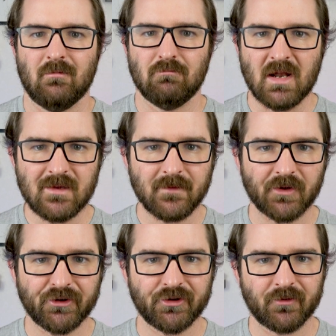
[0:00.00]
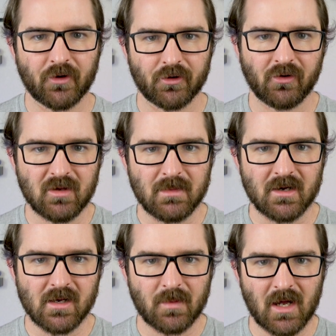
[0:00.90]
Many fossils of early
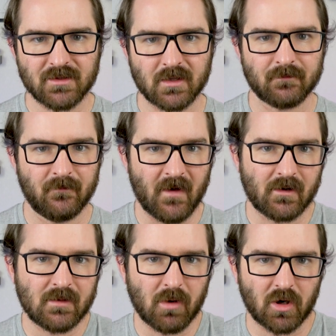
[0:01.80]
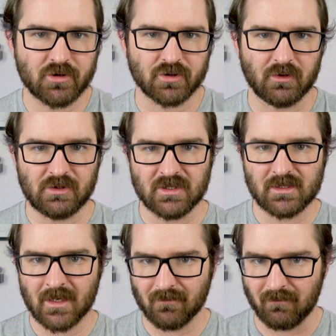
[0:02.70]
myriapods are very partial. You
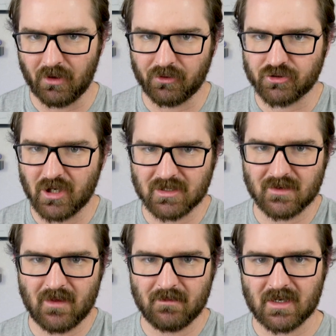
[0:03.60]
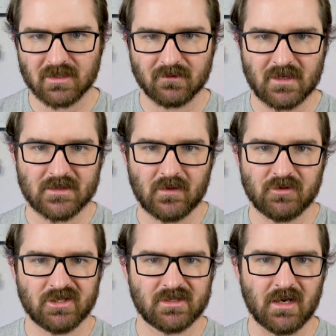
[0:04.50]
just get little chunks of them because the rest of them
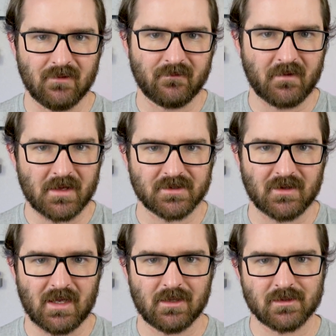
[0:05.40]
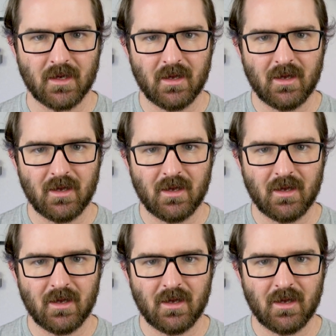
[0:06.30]
just didn't fossilize.